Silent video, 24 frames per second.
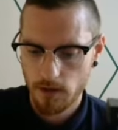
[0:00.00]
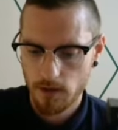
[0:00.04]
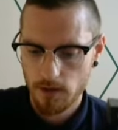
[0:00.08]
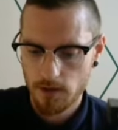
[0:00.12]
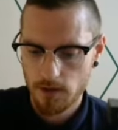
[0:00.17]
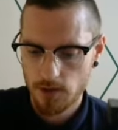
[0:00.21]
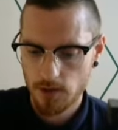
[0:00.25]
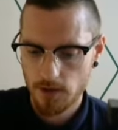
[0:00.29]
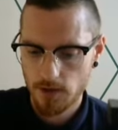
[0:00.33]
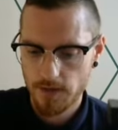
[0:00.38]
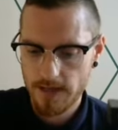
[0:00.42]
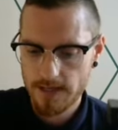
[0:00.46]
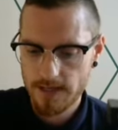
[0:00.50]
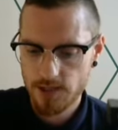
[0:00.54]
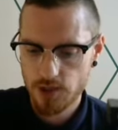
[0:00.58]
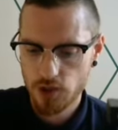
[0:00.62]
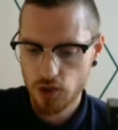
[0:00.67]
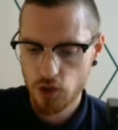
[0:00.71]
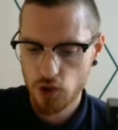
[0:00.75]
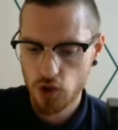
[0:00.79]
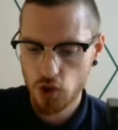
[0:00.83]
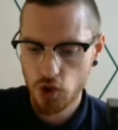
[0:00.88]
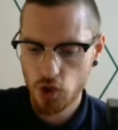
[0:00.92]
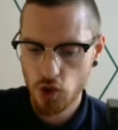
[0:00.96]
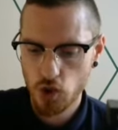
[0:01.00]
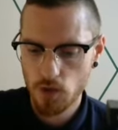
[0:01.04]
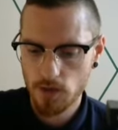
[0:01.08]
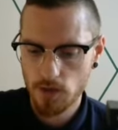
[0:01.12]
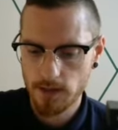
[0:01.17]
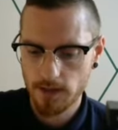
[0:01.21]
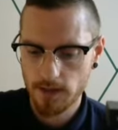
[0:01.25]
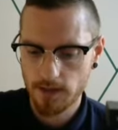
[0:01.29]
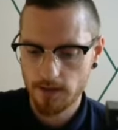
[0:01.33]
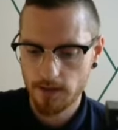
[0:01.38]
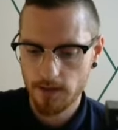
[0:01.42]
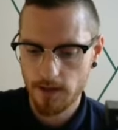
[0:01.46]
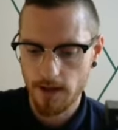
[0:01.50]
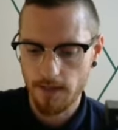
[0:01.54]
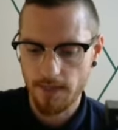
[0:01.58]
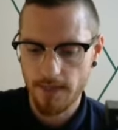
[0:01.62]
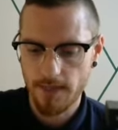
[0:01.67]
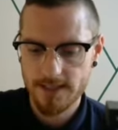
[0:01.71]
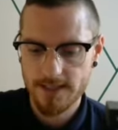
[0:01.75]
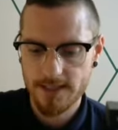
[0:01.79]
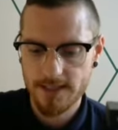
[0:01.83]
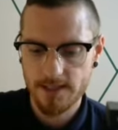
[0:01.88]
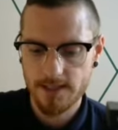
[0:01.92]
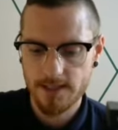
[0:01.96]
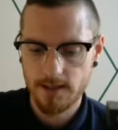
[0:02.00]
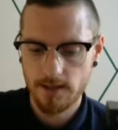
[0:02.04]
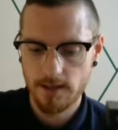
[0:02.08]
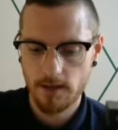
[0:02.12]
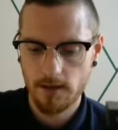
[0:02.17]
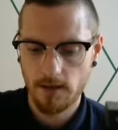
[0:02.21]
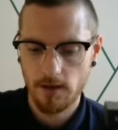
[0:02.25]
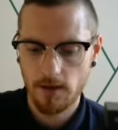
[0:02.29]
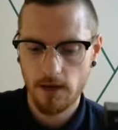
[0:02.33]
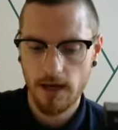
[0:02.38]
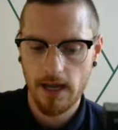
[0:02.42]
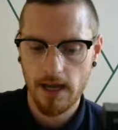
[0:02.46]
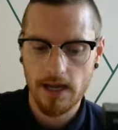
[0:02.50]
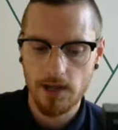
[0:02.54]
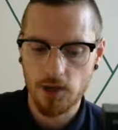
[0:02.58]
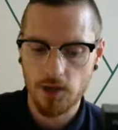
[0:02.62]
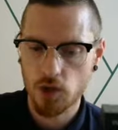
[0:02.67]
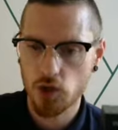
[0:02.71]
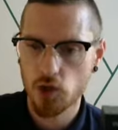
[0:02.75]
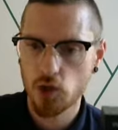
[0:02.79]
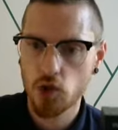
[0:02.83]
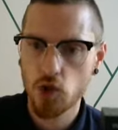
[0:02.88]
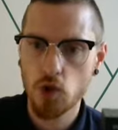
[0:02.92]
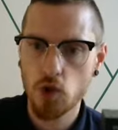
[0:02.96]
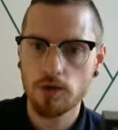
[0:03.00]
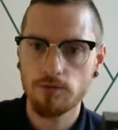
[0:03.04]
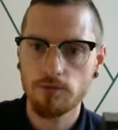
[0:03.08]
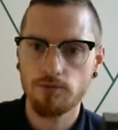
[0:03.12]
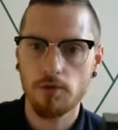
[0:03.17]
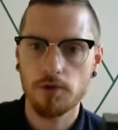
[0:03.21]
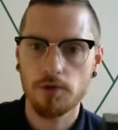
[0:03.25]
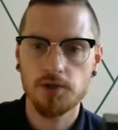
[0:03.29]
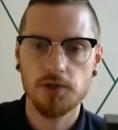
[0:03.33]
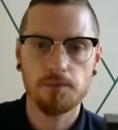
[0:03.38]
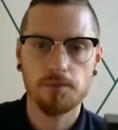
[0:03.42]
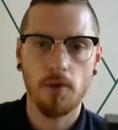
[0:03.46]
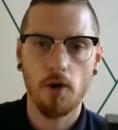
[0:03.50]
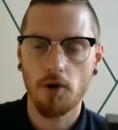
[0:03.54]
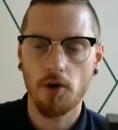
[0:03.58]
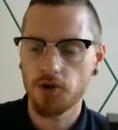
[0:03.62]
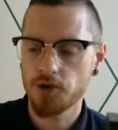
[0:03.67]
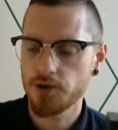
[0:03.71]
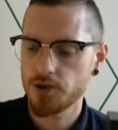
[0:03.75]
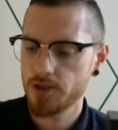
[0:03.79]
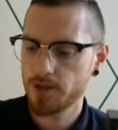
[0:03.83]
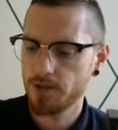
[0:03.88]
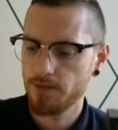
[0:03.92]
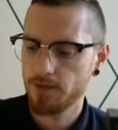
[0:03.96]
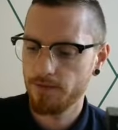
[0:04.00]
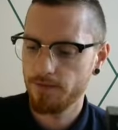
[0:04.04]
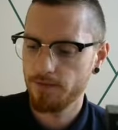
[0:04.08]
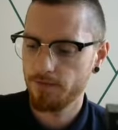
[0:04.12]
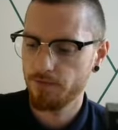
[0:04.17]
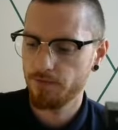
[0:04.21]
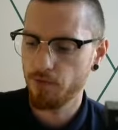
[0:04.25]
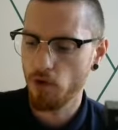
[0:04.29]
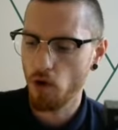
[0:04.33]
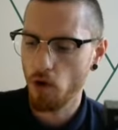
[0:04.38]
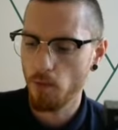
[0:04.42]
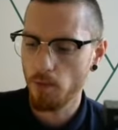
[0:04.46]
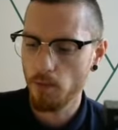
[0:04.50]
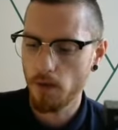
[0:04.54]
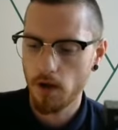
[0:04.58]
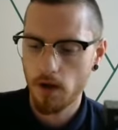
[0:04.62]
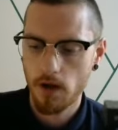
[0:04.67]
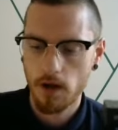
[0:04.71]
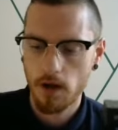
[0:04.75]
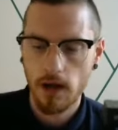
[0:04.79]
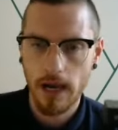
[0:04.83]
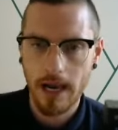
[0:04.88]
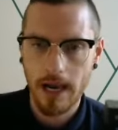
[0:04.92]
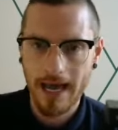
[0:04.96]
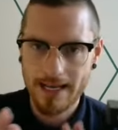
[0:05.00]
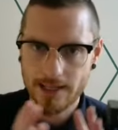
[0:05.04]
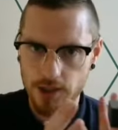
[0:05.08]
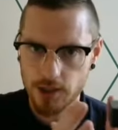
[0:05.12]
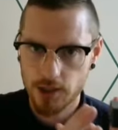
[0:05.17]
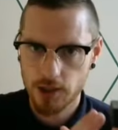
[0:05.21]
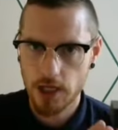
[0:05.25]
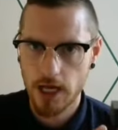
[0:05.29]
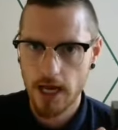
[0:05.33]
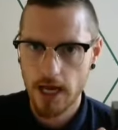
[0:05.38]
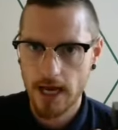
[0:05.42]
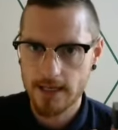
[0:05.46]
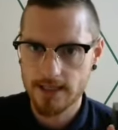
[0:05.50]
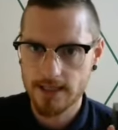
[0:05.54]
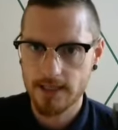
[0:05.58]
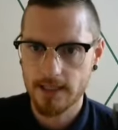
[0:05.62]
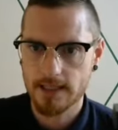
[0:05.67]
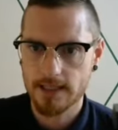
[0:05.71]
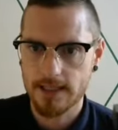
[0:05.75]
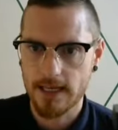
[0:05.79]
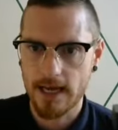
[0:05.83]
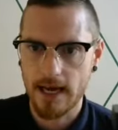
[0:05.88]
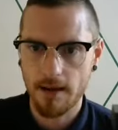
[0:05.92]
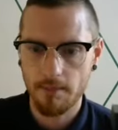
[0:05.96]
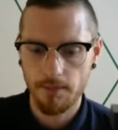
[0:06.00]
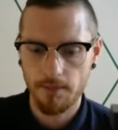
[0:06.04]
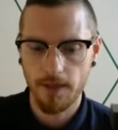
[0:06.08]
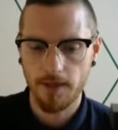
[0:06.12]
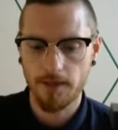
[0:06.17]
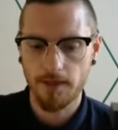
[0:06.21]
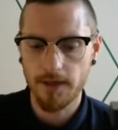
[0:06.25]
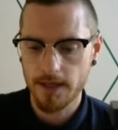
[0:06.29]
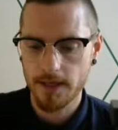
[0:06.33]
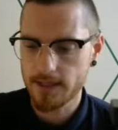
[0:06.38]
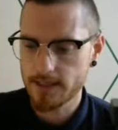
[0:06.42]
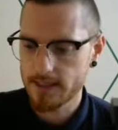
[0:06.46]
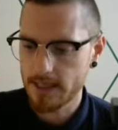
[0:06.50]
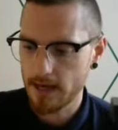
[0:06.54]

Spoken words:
So this student, and this is a student response from last year's exam that the